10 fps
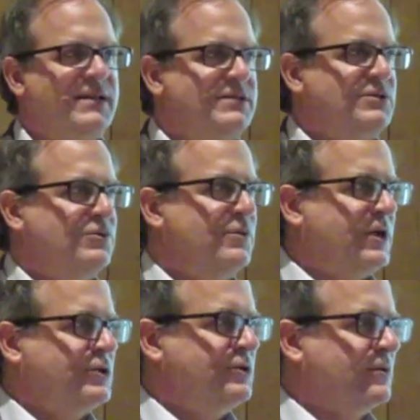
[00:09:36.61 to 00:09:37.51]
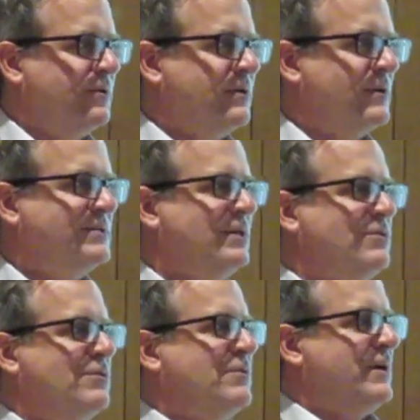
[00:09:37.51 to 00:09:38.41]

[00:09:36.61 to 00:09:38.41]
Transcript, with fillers: it's, you're not sure because they'll look